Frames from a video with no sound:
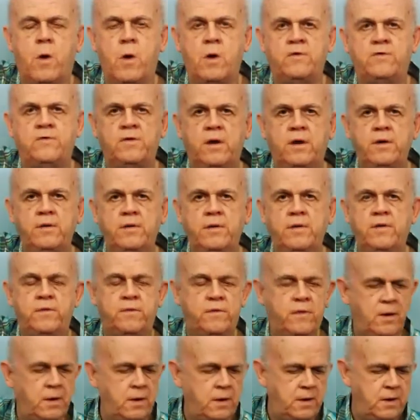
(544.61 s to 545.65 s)
chord
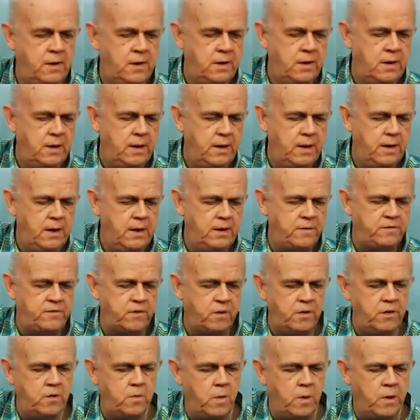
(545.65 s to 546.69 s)
changes. And
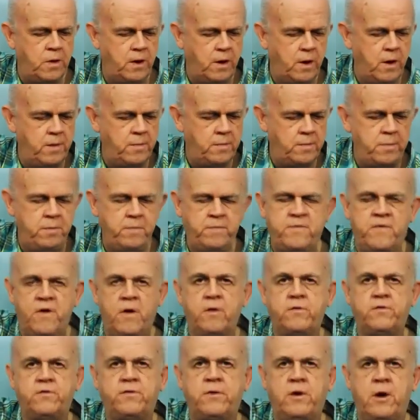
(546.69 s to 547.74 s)
so you want to
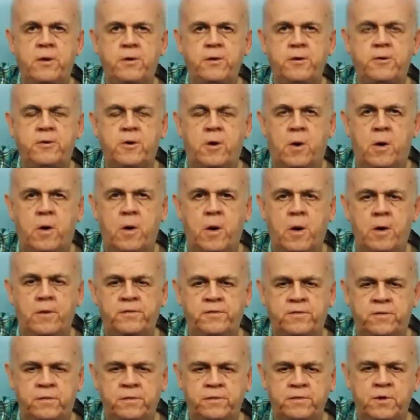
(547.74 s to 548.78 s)
first learn your
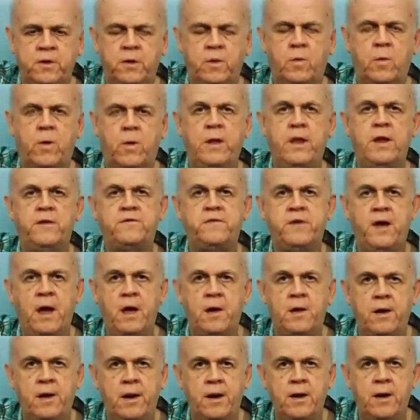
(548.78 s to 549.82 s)
chords where they
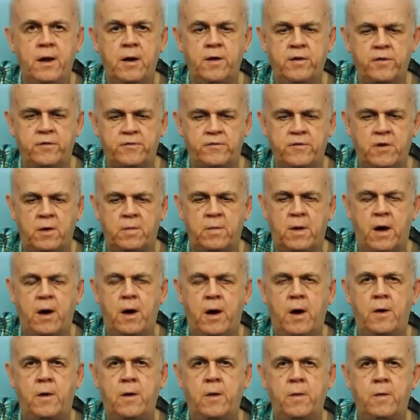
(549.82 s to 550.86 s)
sound clear. You strum
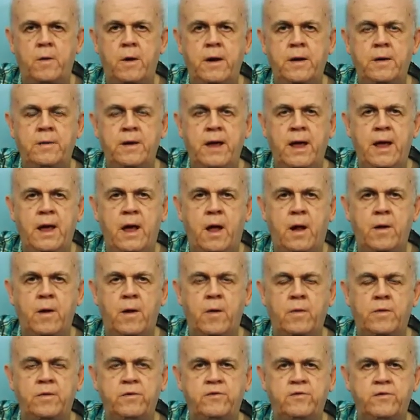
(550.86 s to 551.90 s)
all the way down
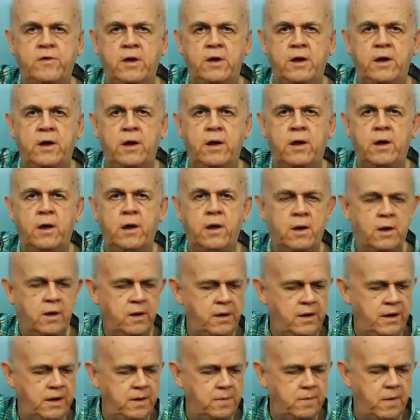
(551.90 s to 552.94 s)
on G,
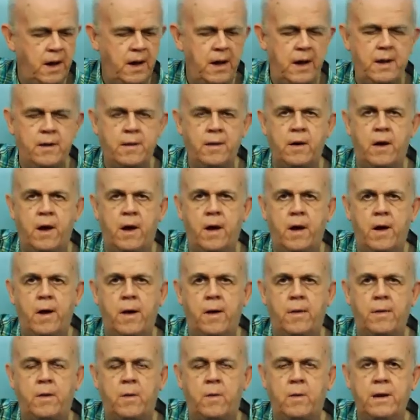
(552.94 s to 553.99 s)
E minor,
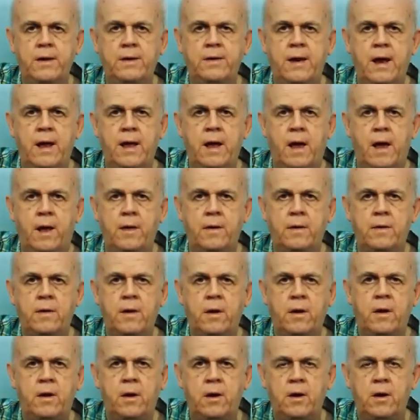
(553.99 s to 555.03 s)
all the way down.
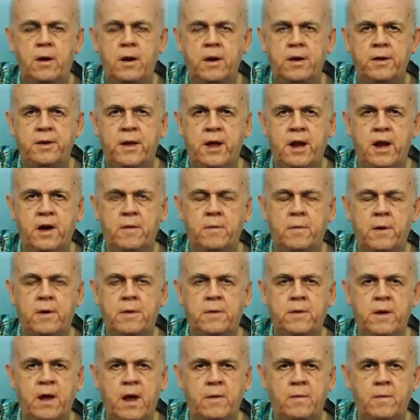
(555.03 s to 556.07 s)
Get
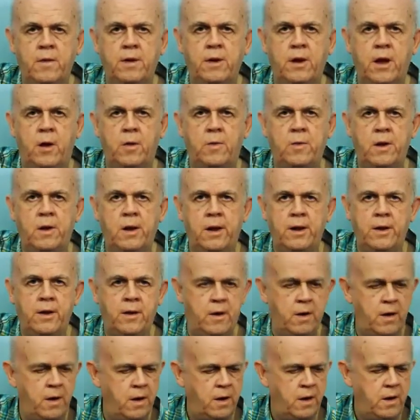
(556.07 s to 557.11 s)
every note
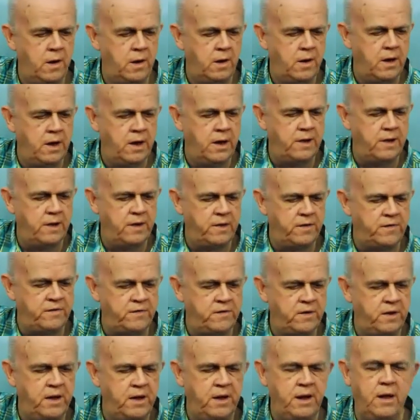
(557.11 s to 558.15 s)
clear. And then the
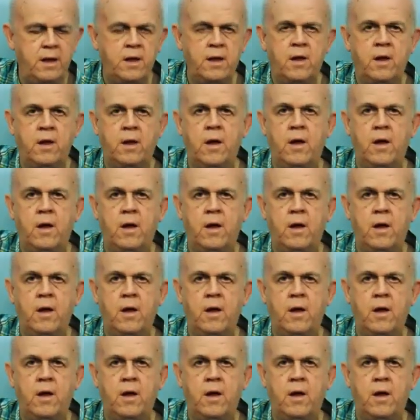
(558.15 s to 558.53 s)
C,